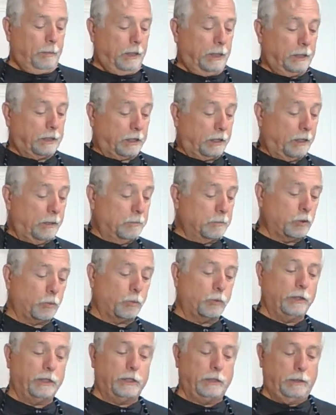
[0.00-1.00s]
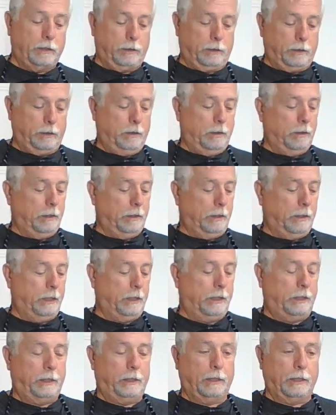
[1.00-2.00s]
it comes with
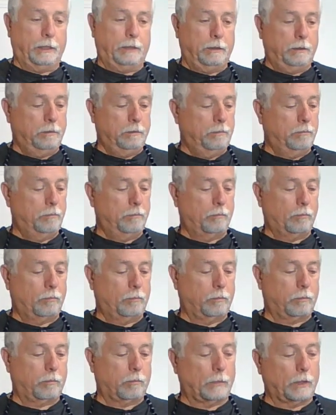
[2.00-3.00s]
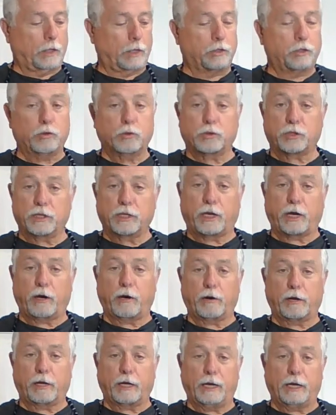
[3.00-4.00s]
a use and
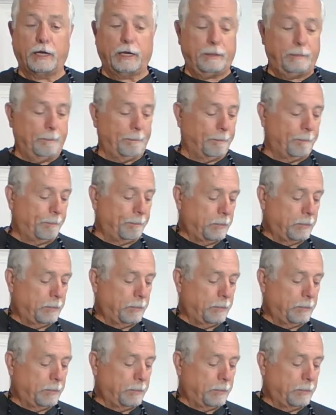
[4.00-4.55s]
care guide,